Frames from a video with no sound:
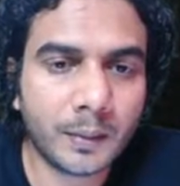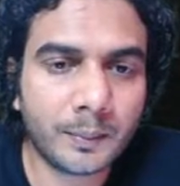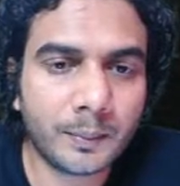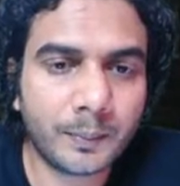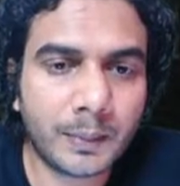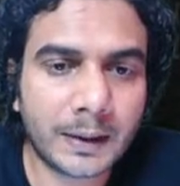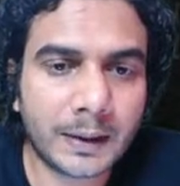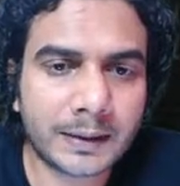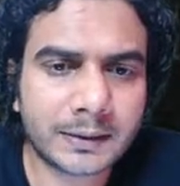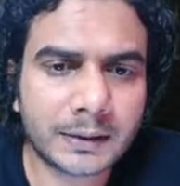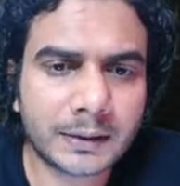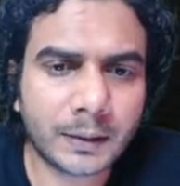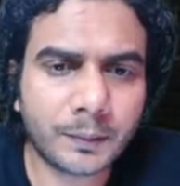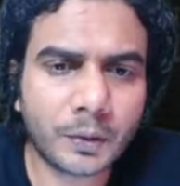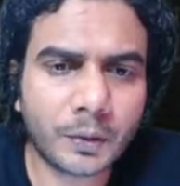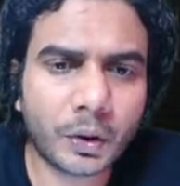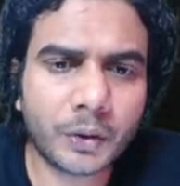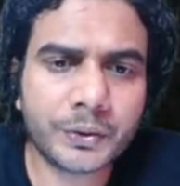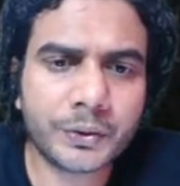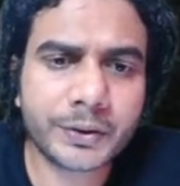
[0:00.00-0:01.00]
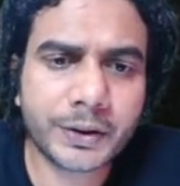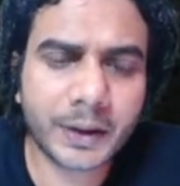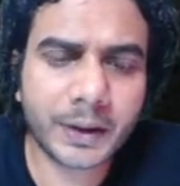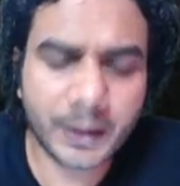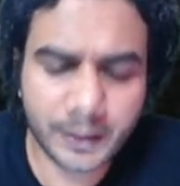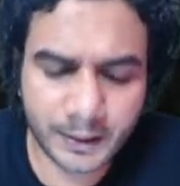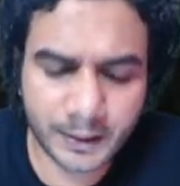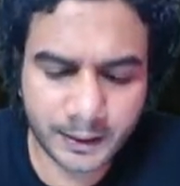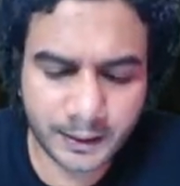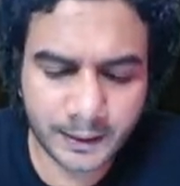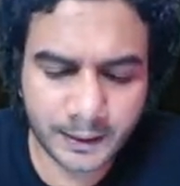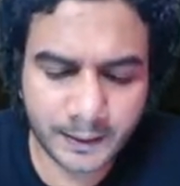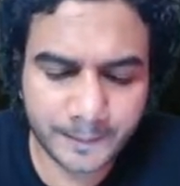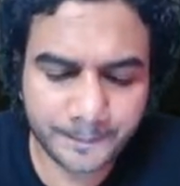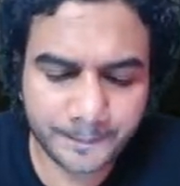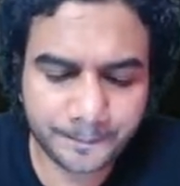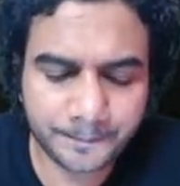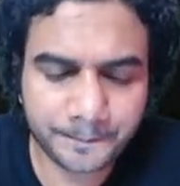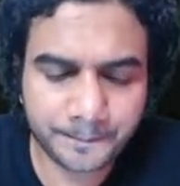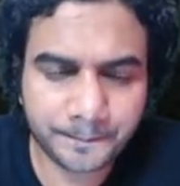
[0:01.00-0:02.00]
Plus some constant you can take,
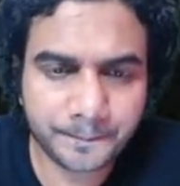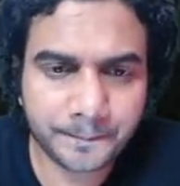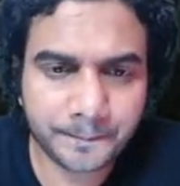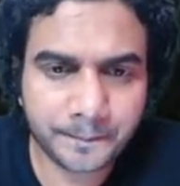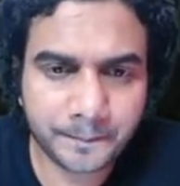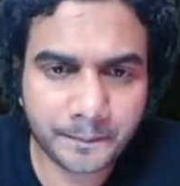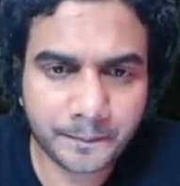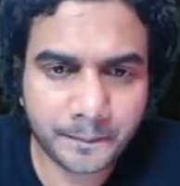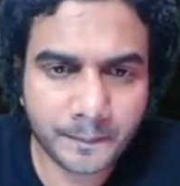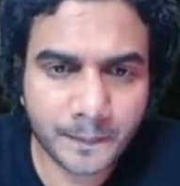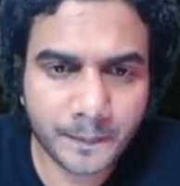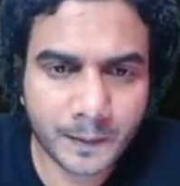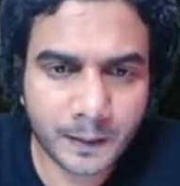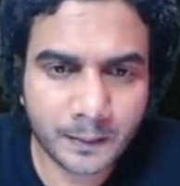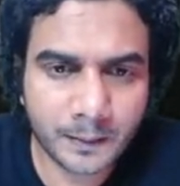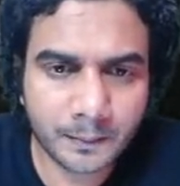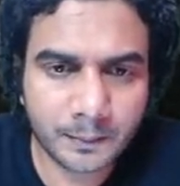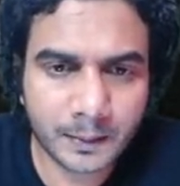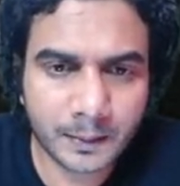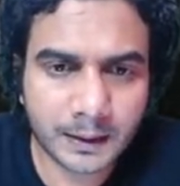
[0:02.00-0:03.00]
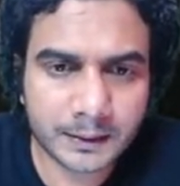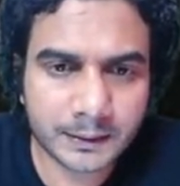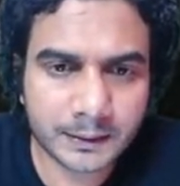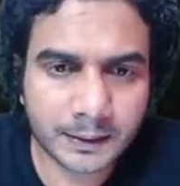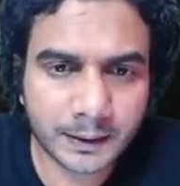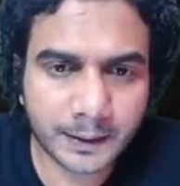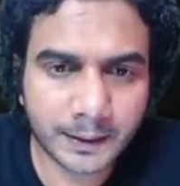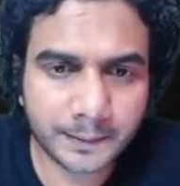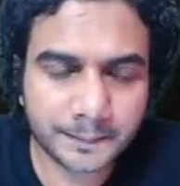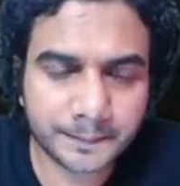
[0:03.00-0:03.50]
plus k.